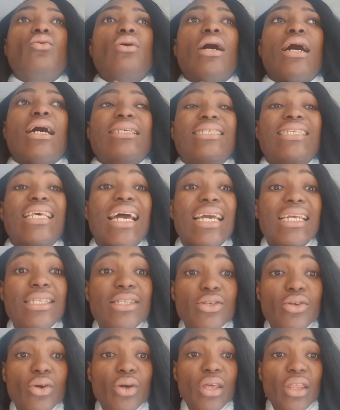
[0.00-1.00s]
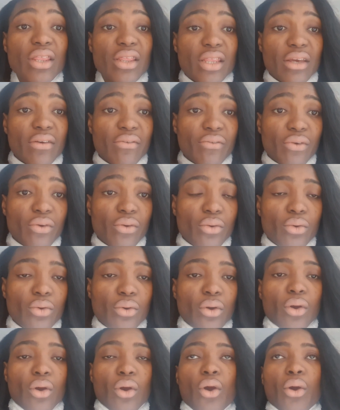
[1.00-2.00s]
aside your interview.
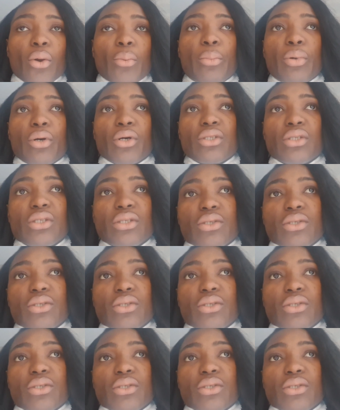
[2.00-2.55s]
But